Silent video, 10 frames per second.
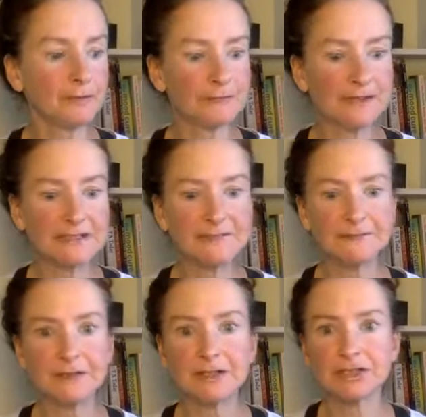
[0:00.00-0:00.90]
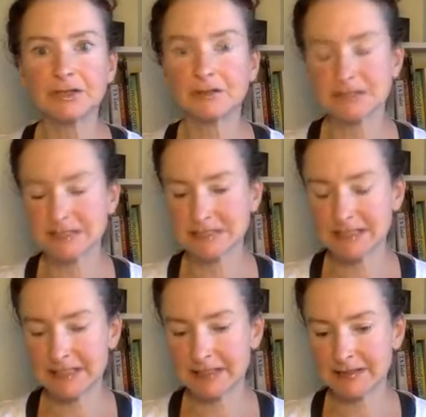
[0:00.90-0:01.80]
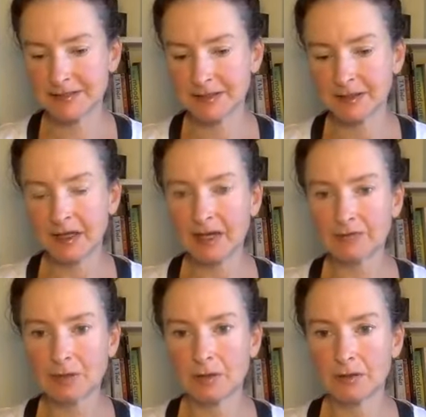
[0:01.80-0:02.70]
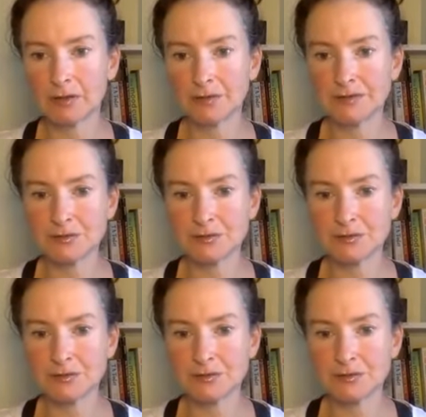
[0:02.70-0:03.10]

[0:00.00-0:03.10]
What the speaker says: fatty fish, nuts, seeds, avocados.